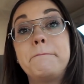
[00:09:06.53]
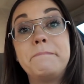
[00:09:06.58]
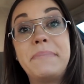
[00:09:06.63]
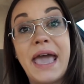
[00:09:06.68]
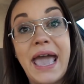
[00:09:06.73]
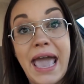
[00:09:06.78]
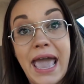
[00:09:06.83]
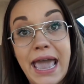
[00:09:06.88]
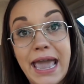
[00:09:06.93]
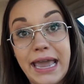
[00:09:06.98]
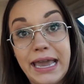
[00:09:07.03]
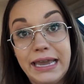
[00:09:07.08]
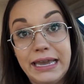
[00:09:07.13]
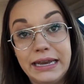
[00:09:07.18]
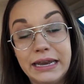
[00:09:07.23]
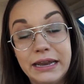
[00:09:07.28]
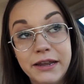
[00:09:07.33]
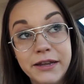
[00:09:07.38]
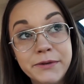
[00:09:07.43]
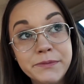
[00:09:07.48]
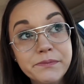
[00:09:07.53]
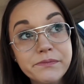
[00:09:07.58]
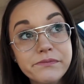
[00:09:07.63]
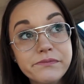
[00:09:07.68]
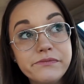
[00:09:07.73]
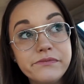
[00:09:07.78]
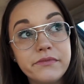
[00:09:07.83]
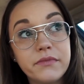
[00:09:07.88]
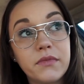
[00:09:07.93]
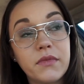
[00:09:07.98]
pain
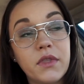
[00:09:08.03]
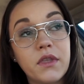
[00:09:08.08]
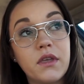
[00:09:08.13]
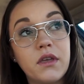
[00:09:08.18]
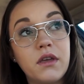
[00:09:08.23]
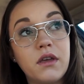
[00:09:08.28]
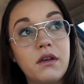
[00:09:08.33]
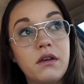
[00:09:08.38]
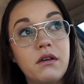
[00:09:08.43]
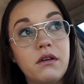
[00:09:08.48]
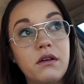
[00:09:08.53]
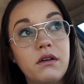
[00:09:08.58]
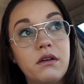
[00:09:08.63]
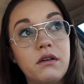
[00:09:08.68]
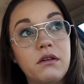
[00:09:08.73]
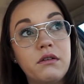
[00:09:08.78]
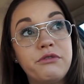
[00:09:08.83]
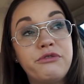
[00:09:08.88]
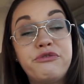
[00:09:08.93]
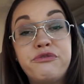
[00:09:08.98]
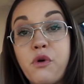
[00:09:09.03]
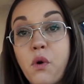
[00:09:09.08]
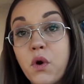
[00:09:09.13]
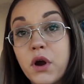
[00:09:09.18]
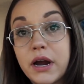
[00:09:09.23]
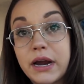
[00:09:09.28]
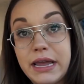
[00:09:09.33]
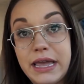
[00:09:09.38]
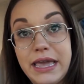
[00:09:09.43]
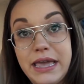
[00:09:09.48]

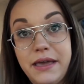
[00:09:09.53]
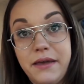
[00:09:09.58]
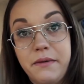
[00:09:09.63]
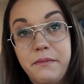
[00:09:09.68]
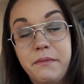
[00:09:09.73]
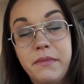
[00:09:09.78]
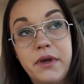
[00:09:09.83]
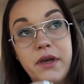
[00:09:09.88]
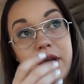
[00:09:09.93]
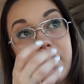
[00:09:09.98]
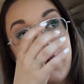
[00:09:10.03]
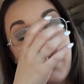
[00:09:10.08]
for him,